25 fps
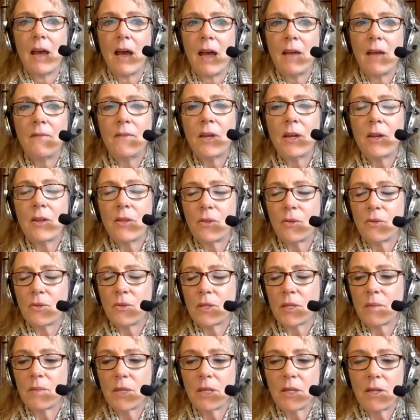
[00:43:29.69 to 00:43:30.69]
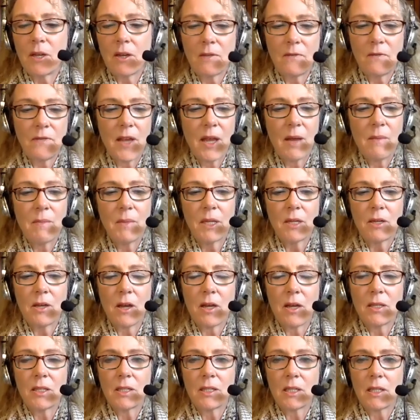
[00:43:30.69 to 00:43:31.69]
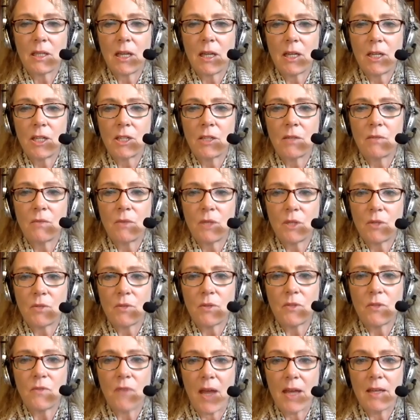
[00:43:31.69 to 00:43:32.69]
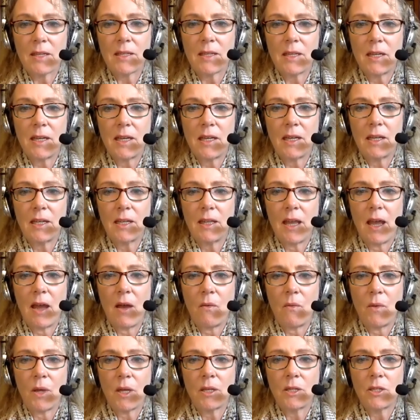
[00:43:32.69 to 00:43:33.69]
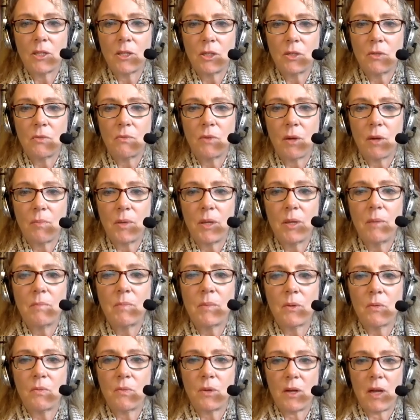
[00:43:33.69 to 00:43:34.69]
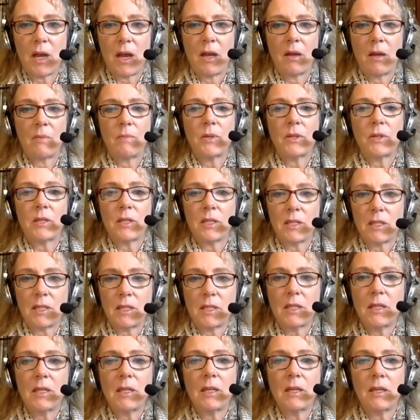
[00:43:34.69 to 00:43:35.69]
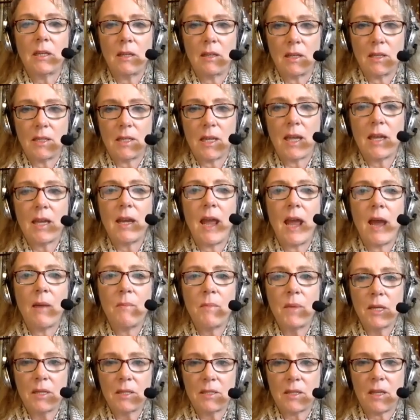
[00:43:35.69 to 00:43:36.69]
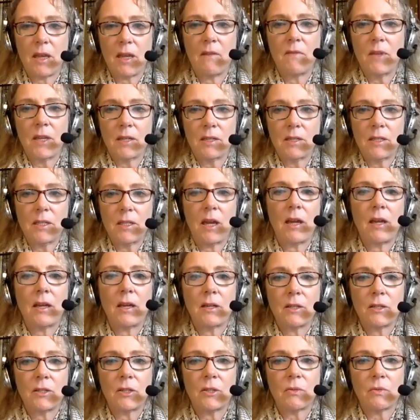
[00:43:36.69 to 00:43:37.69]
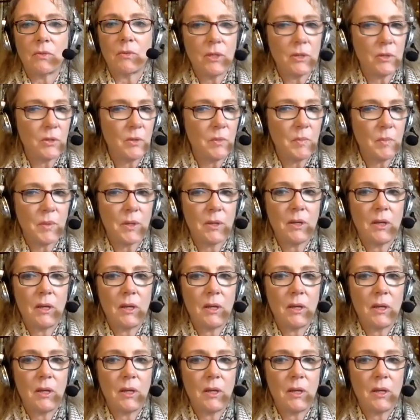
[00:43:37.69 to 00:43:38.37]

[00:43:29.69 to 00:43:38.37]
I've gone through something called family constellation, which was fascinating that way too, where people were able to see the dynamics of the entire group.